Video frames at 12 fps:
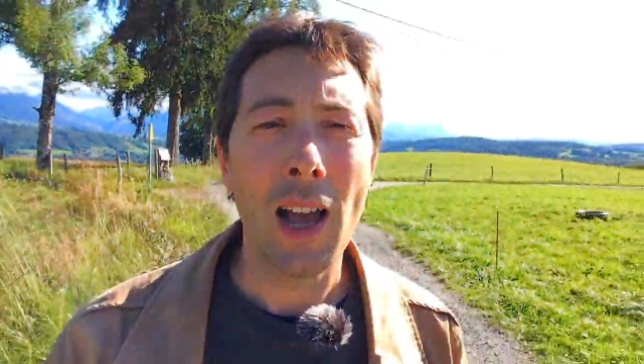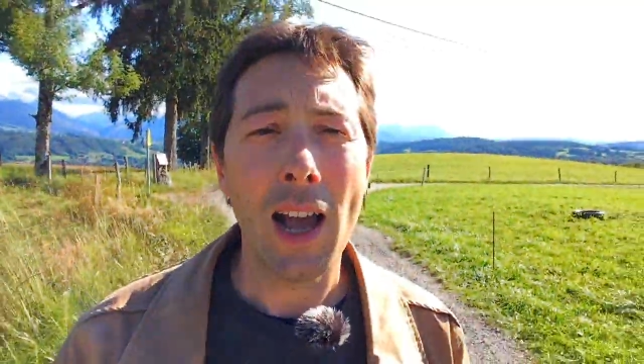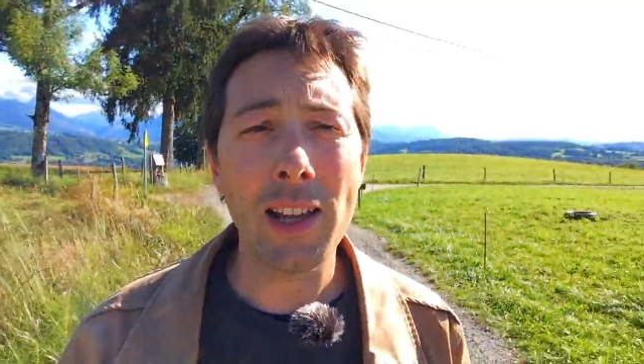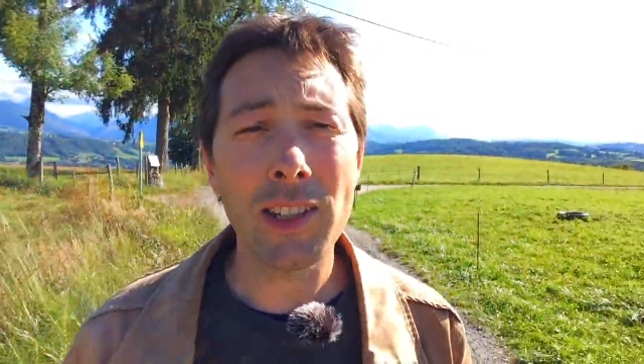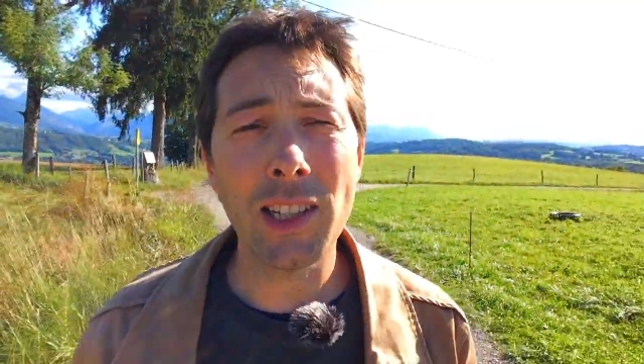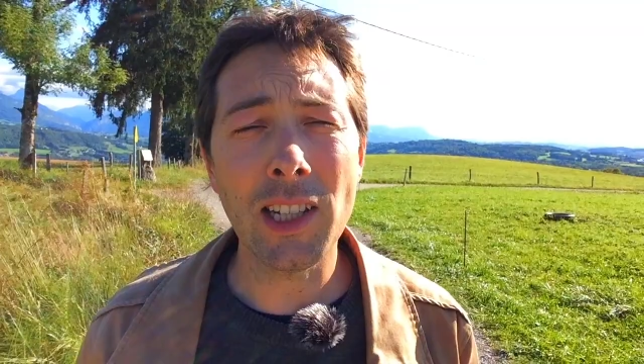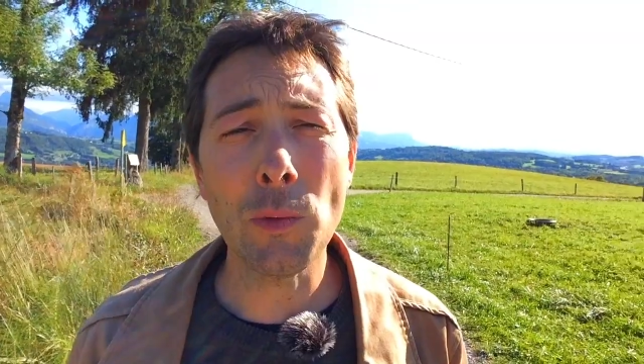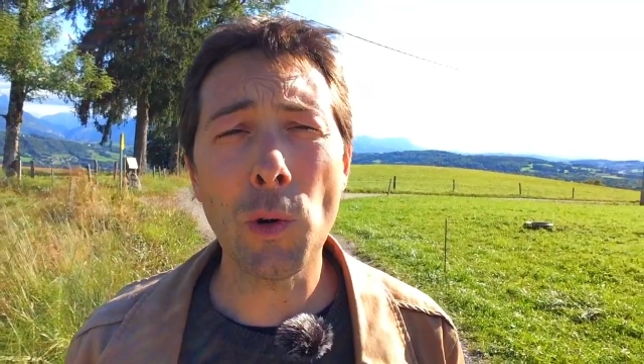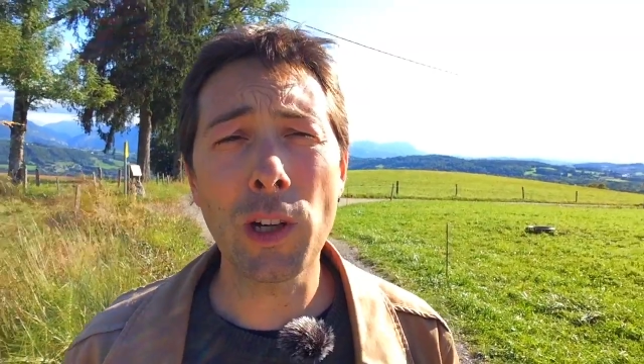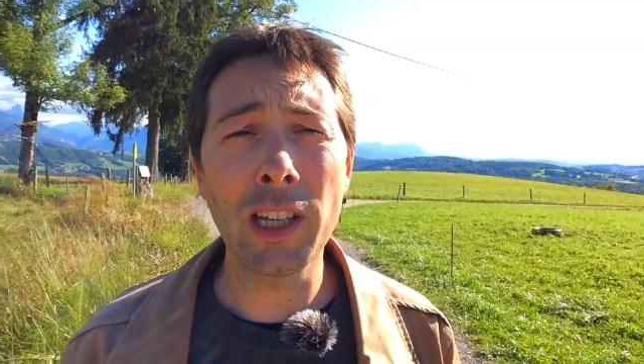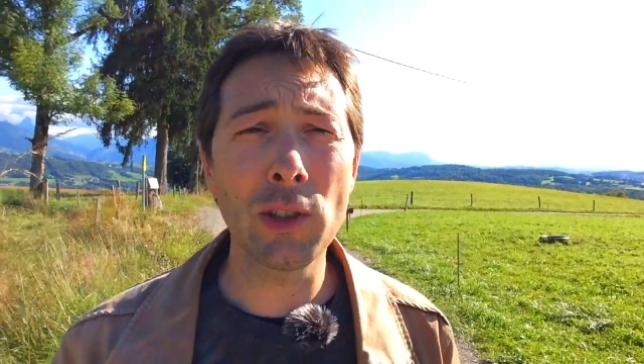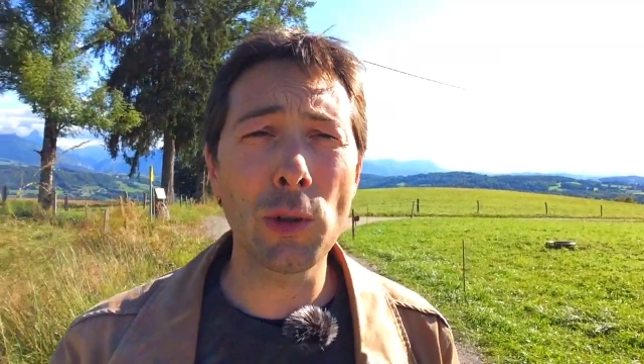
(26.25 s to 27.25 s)
As I did
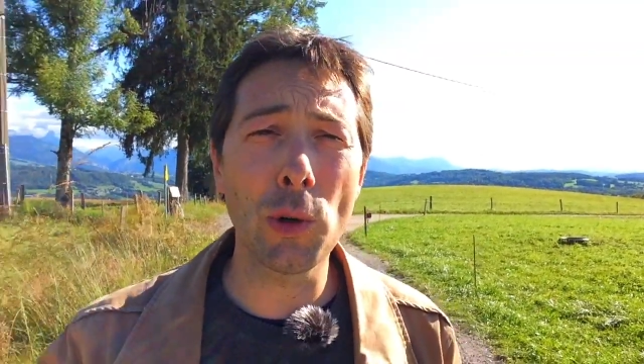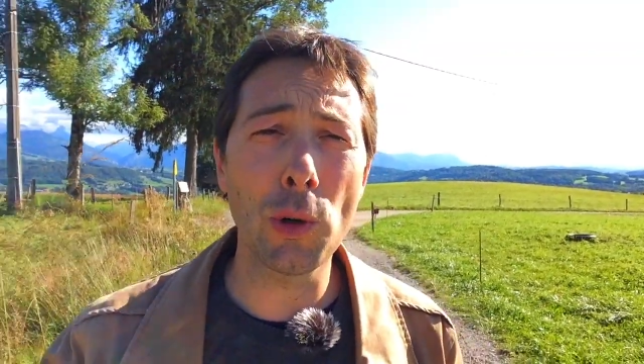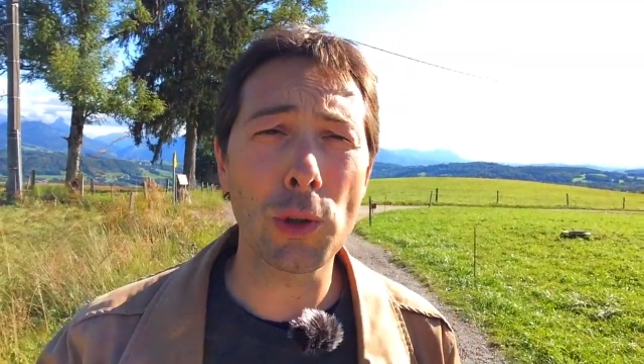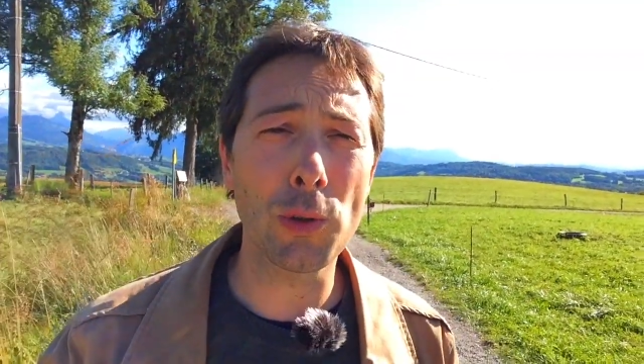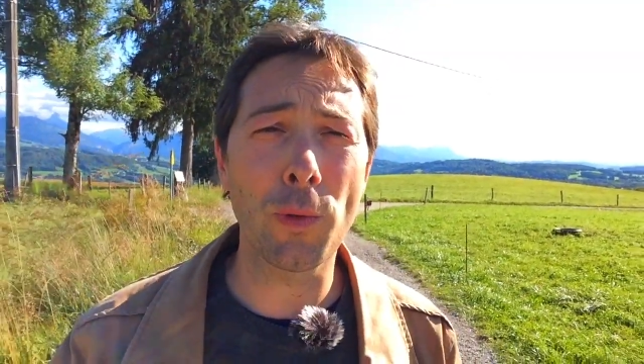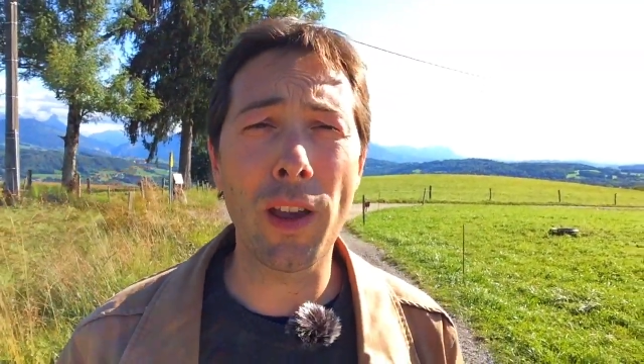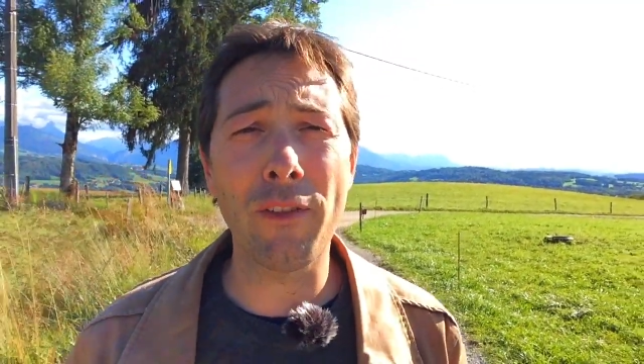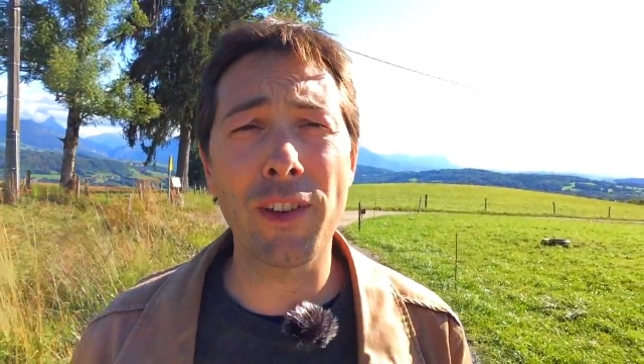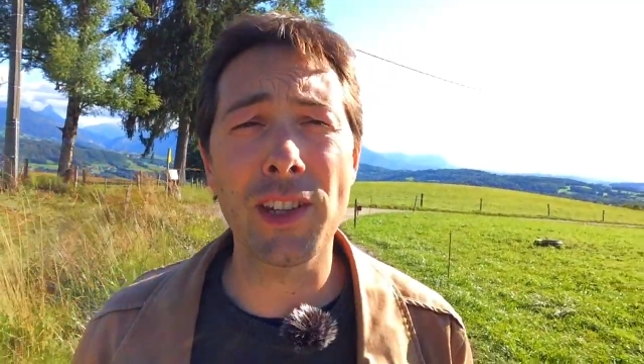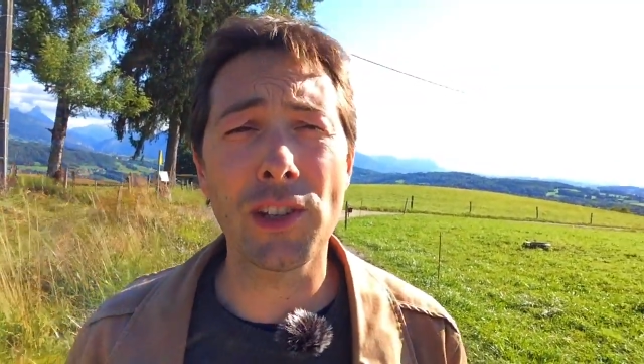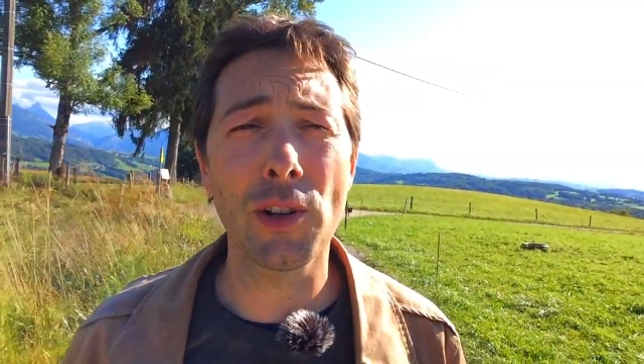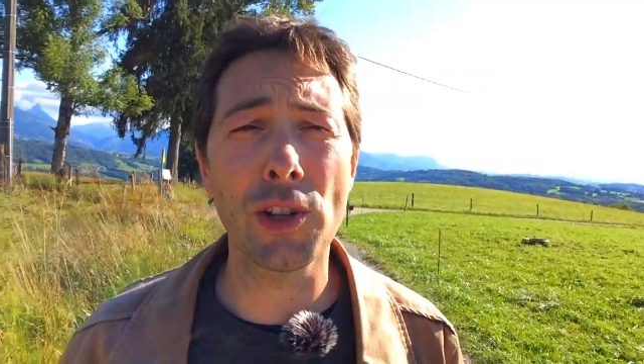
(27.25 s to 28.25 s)
walking tours with
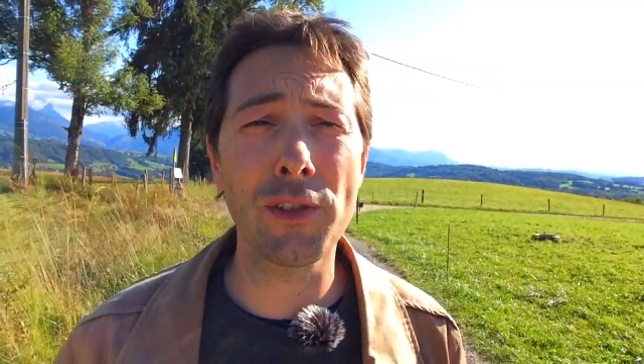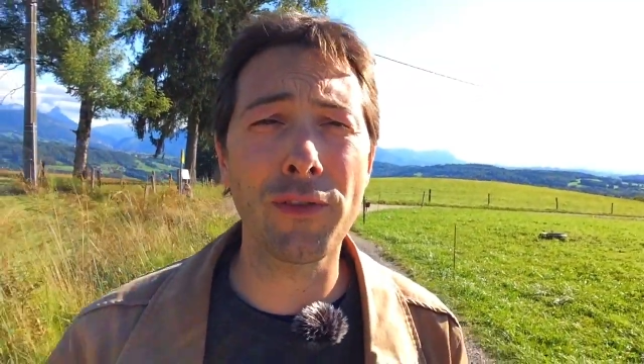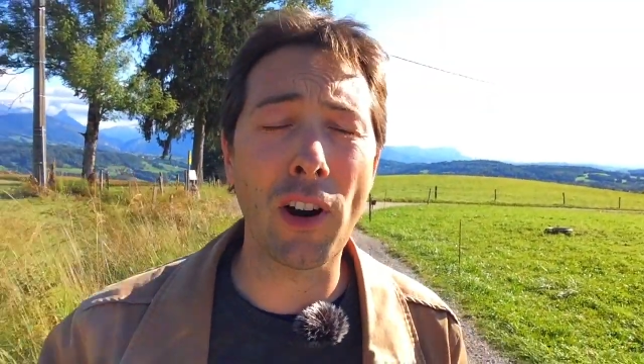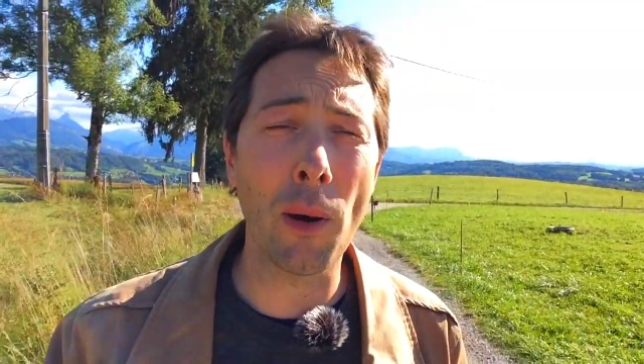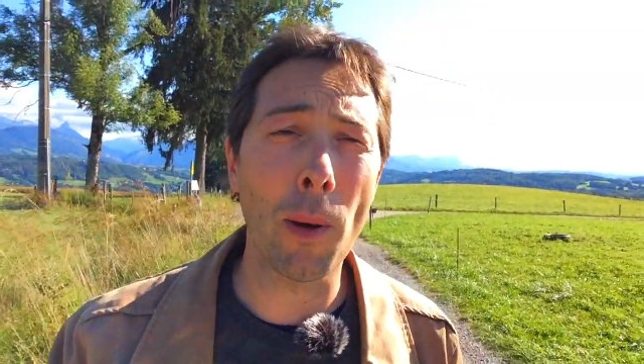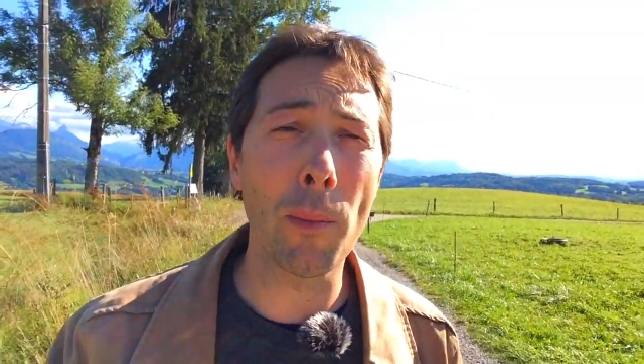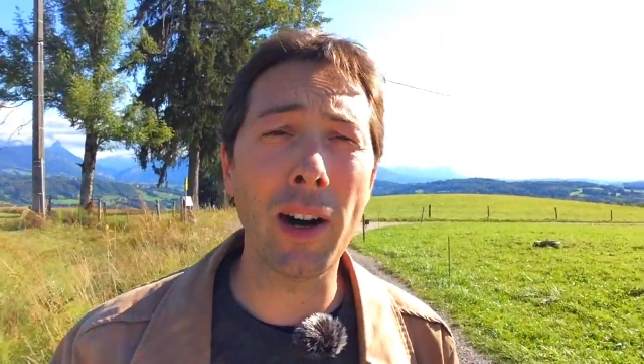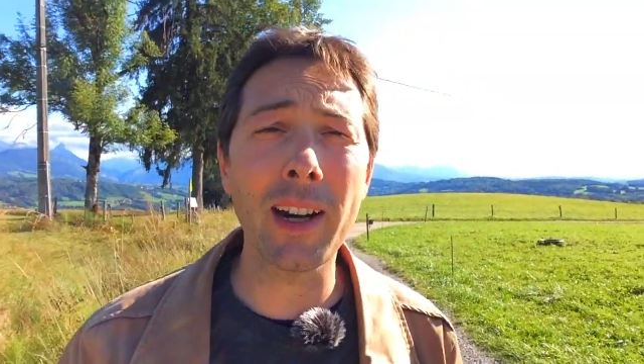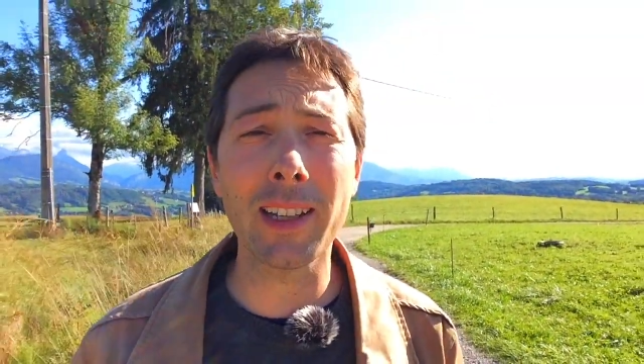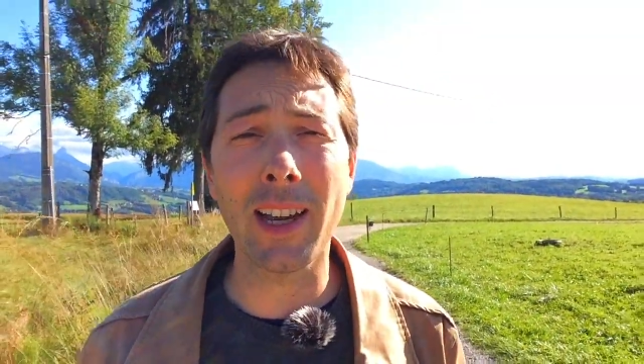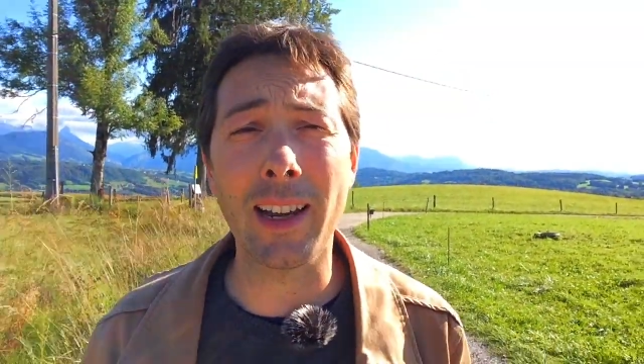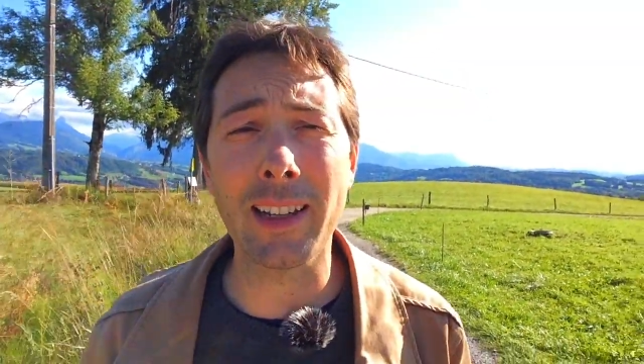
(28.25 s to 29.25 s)
visitors from
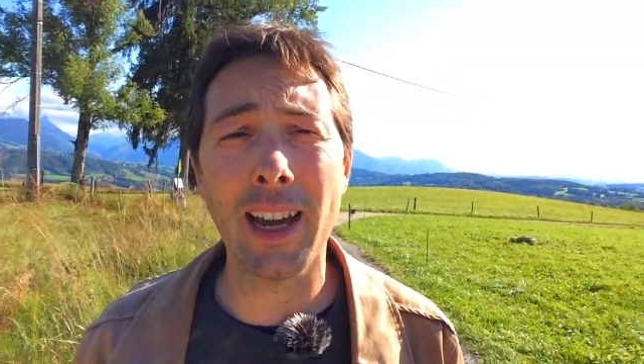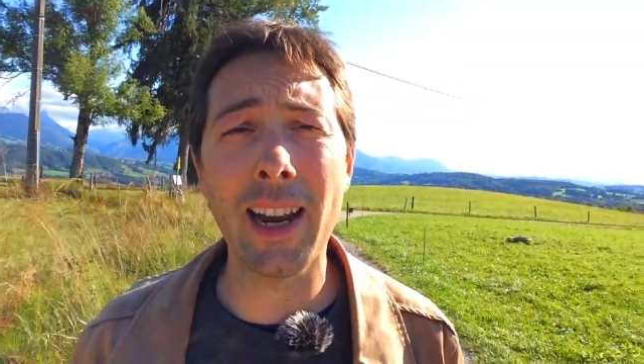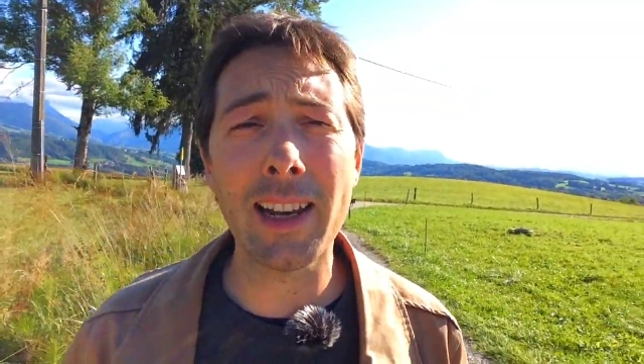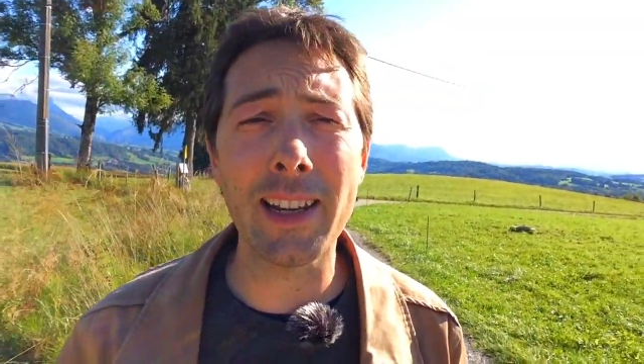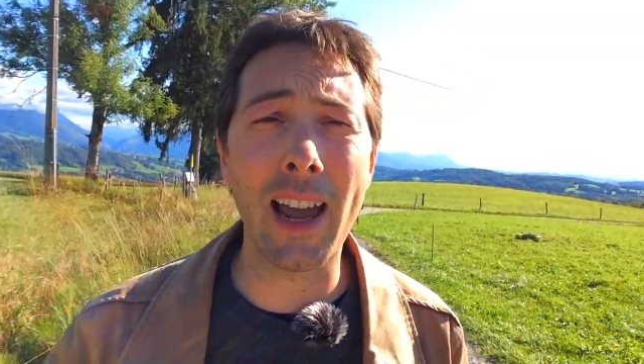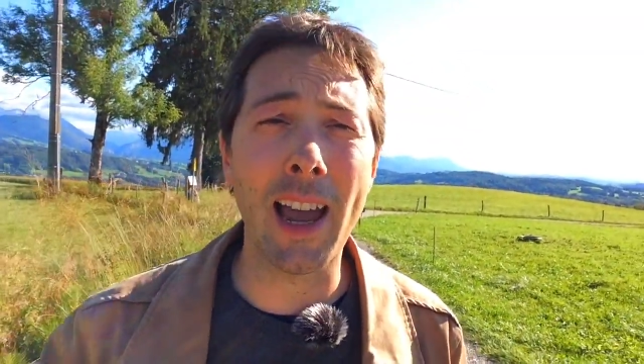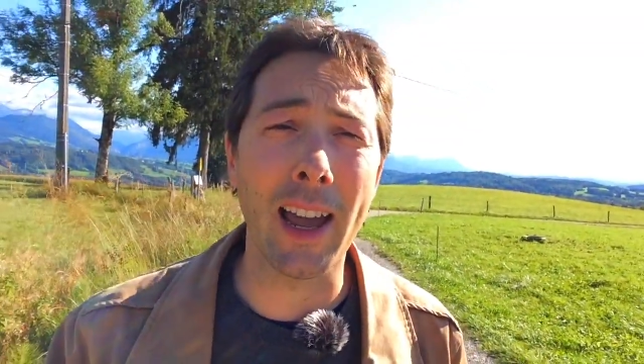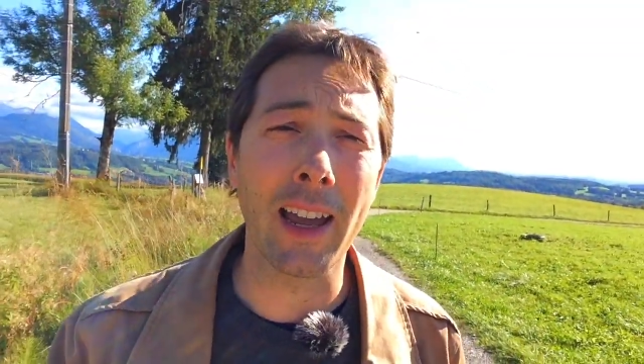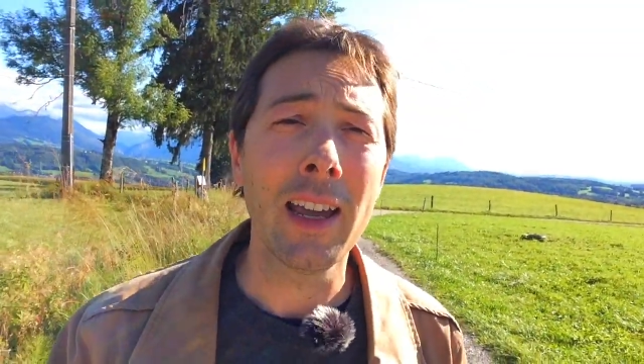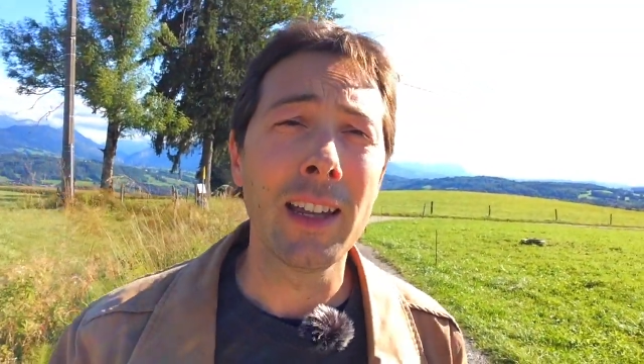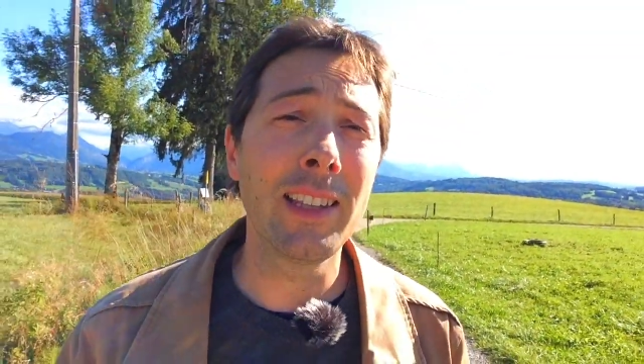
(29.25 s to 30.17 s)
America, Canada,